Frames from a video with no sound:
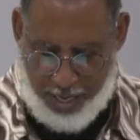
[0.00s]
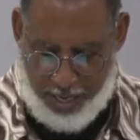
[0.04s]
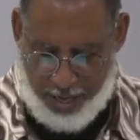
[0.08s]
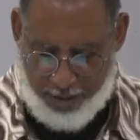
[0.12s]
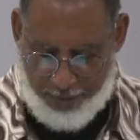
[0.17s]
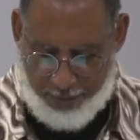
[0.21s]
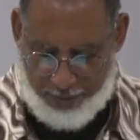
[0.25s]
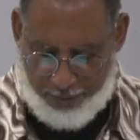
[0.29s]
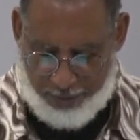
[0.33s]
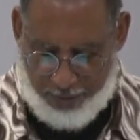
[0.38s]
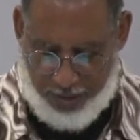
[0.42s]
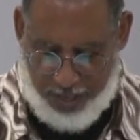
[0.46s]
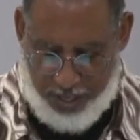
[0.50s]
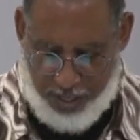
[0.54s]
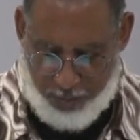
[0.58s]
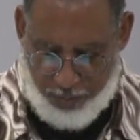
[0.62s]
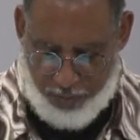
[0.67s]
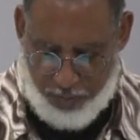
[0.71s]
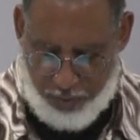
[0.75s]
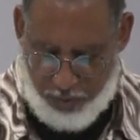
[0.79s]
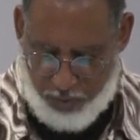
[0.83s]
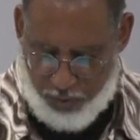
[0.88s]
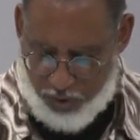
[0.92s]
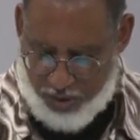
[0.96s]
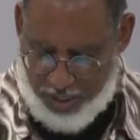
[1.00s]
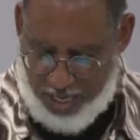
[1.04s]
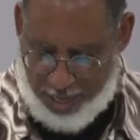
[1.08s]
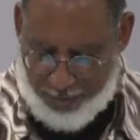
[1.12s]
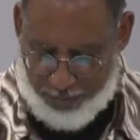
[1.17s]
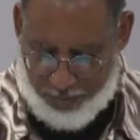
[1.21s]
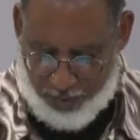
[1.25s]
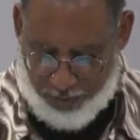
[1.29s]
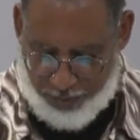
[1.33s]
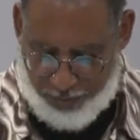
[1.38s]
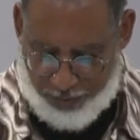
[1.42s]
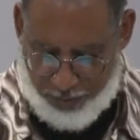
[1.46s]
In Hebrews
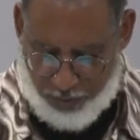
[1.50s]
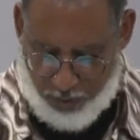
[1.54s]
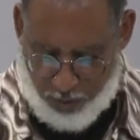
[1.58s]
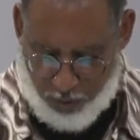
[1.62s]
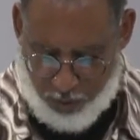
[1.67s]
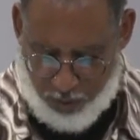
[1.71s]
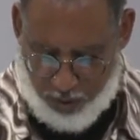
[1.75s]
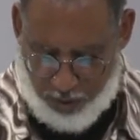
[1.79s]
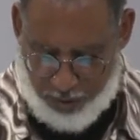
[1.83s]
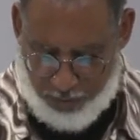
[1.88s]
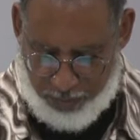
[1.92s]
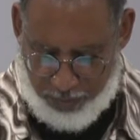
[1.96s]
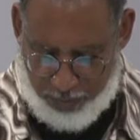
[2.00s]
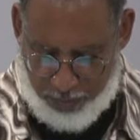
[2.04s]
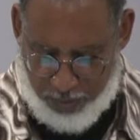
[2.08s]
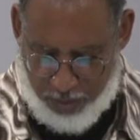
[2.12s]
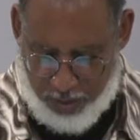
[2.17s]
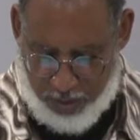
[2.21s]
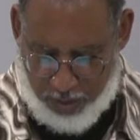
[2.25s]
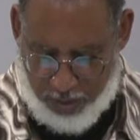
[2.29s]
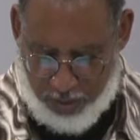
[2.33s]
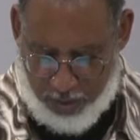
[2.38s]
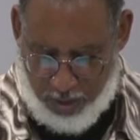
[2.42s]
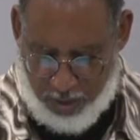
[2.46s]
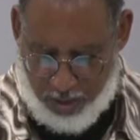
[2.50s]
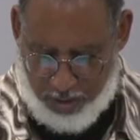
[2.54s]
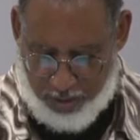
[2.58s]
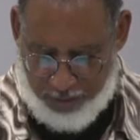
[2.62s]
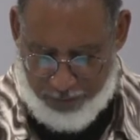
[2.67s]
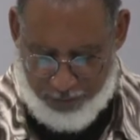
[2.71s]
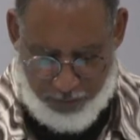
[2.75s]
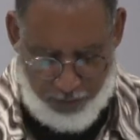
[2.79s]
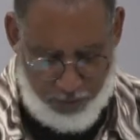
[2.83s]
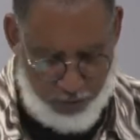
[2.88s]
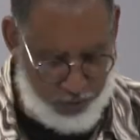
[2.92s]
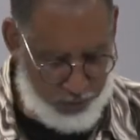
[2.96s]
chapter 4, starting
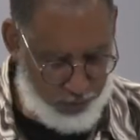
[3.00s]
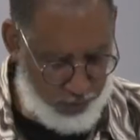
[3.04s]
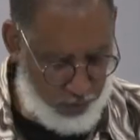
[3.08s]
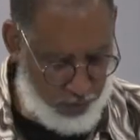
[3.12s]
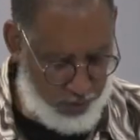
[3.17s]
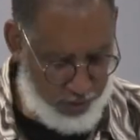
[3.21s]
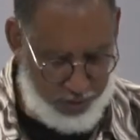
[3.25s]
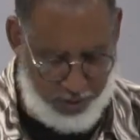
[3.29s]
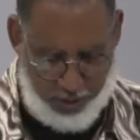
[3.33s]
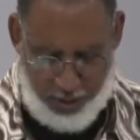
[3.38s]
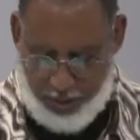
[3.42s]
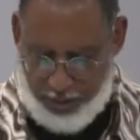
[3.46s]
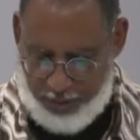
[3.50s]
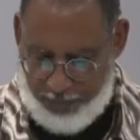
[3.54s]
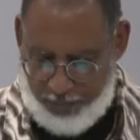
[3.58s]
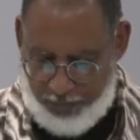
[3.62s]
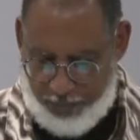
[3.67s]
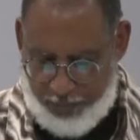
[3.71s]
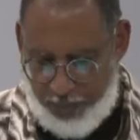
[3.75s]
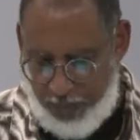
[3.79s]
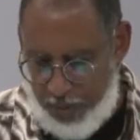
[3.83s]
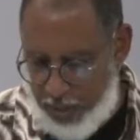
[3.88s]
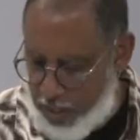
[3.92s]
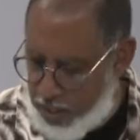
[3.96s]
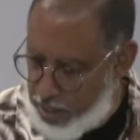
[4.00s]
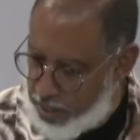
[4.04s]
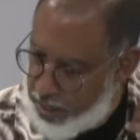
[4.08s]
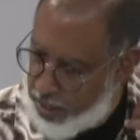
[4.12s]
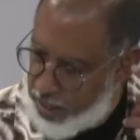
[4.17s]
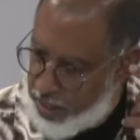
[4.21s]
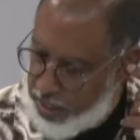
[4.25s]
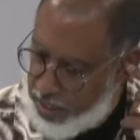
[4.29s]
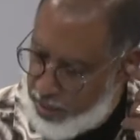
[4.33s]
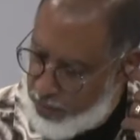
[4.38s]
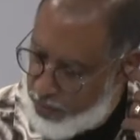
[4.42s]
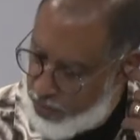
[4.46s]
in verse 14,
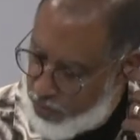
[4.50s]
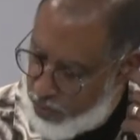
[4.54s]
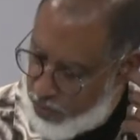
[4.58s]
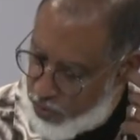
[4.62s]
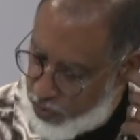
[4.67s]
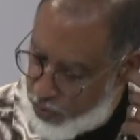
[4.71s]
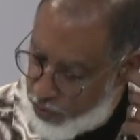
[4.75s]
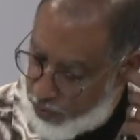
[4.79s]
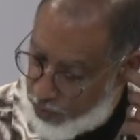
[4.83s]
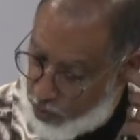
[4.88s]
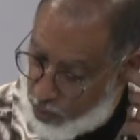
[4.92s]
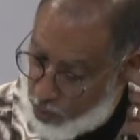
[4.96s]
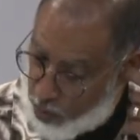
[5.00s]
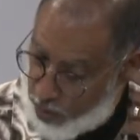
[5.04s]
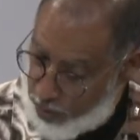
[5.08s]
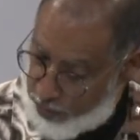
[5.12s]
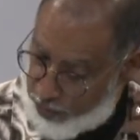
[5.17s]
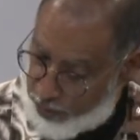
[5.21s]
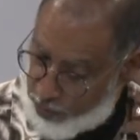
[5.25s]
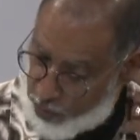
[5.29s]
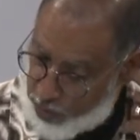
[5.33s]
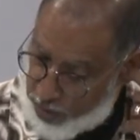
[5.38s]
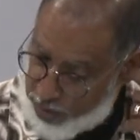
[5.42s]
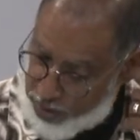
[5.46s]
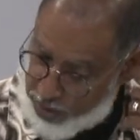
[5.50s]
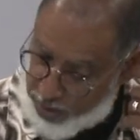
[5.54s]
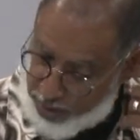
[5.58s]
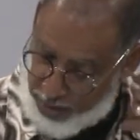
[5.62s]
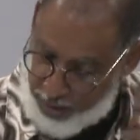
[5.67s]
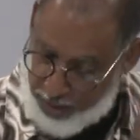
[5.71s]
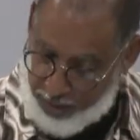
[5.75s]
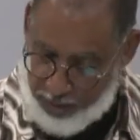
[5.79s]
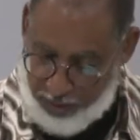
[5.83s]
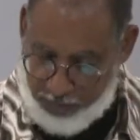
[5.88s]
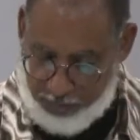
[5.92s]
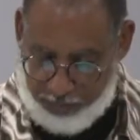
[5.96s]
Hebrews 4
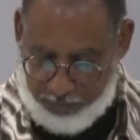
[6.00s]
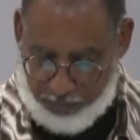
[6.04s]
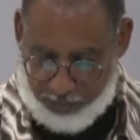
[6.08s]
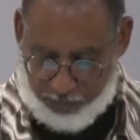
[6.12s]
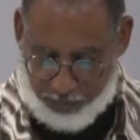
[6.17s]
14,